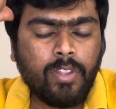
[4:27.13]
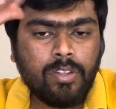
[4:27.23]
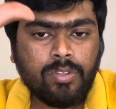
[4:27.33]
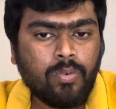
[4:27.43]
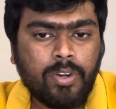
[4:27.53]

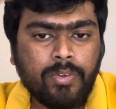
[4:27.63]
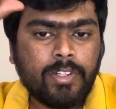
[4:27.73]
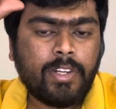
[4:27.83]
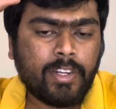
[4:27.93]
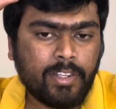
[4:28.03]
So whatever
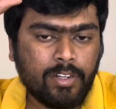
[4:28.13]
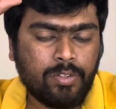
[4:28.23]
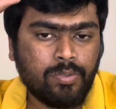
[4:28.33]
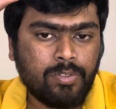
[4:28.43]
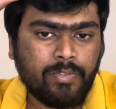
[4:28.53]
the technical
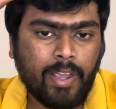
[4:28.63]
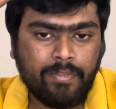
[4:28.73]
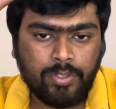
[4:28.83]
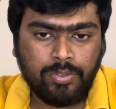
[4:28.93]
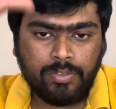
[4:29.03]
tools we
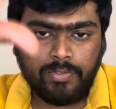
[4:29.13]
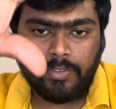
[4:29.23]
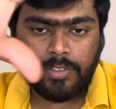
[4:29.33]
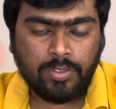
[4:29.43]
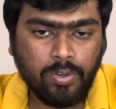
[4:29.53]
have to use
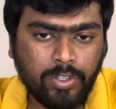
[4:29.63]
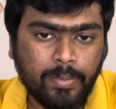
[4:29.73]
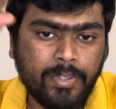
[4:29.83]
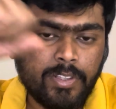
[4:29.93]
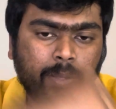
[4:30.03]
is going to
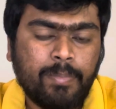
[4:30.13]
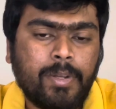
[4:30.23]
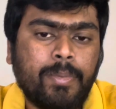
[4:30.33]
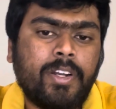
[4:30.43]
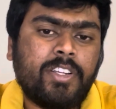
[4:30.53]
be in the
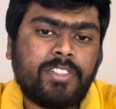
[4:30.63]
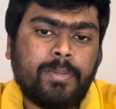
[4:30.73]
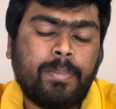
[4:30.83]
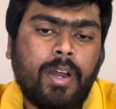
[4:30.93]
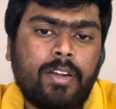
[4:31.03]

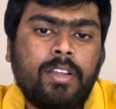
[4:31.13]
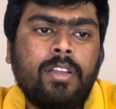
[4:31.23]
implementation part.